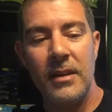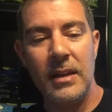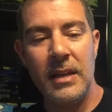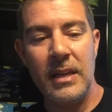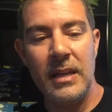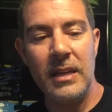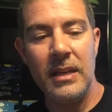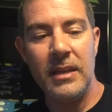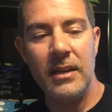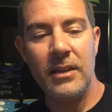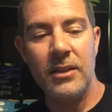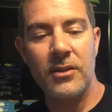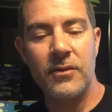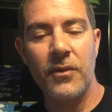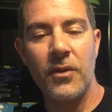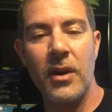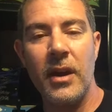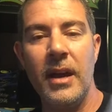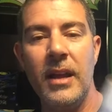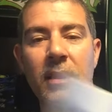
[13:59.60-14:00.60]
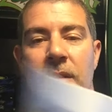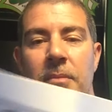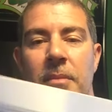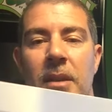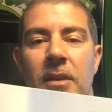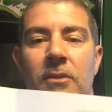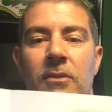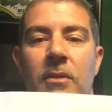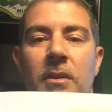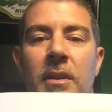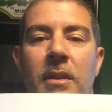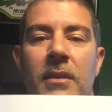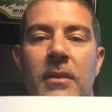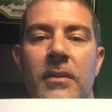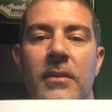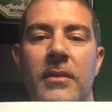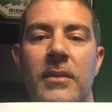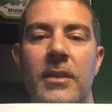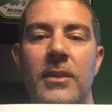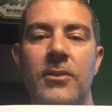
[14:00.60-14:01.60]
E is for elementary
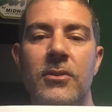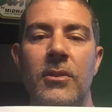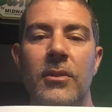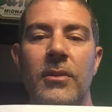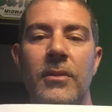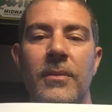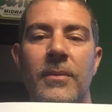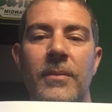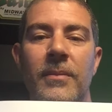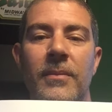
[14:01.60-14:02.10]
teacher.